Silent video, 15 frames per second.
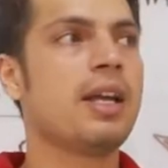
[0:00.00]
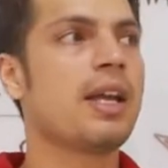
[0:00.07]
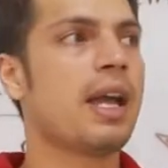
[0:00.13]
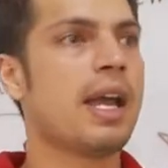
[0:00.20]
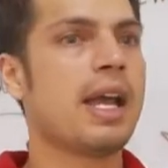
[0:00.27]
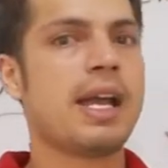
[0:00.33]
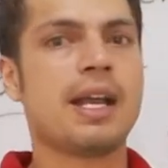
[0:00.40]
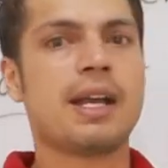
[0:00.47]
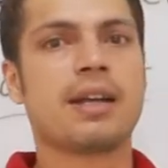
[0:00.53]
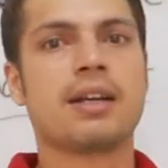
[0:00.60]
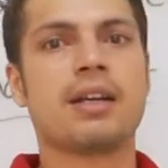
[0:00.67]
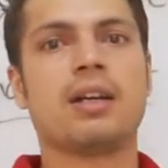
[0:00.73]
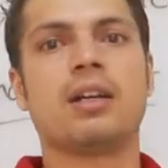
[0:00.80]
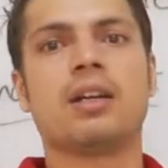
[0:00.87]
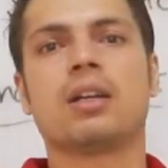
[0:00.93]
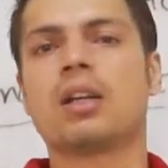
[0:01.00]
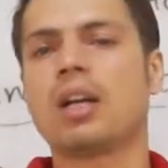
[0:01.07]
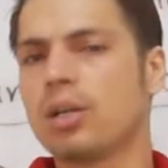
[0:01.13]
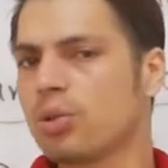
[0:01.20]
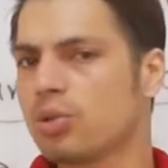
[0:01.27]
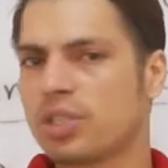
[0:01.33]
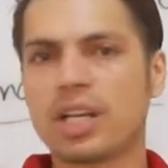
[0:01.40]
And
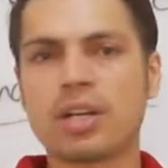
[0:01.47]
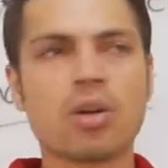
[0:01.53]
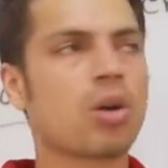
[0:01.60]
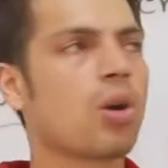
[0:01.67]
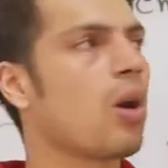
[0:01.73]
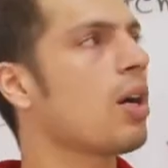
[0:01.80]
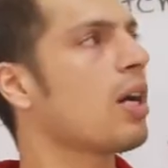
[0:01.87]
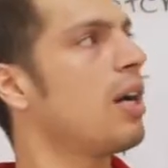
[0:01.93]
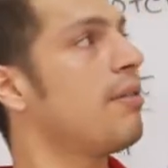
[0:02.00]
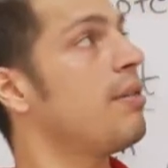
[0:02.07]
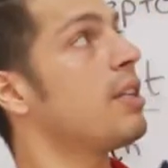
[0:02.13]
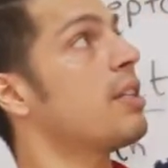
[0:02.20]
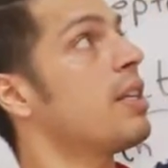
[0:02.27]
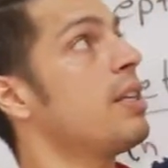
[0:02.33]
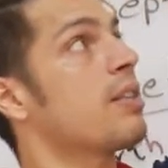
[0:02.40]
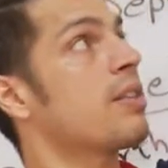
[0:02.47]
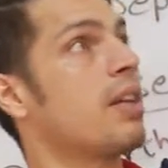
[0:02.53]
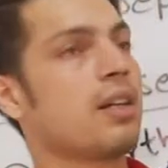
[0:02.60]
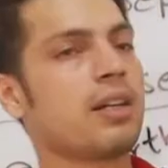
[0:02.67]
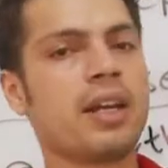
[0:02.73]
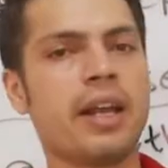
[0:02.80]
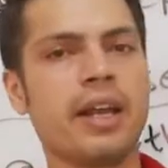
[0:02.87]
around 10 o'clock, I will see
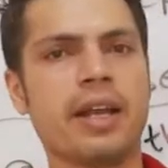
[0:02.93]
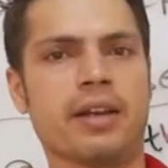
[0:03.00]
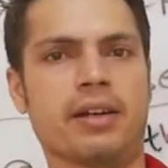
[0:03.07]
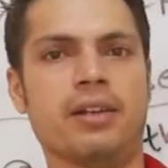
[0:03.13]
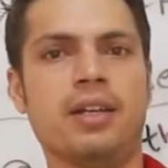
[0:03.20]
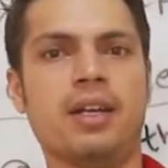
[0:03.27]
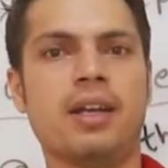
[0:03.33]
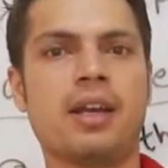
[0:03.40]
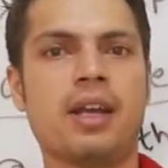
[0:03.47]
sun here.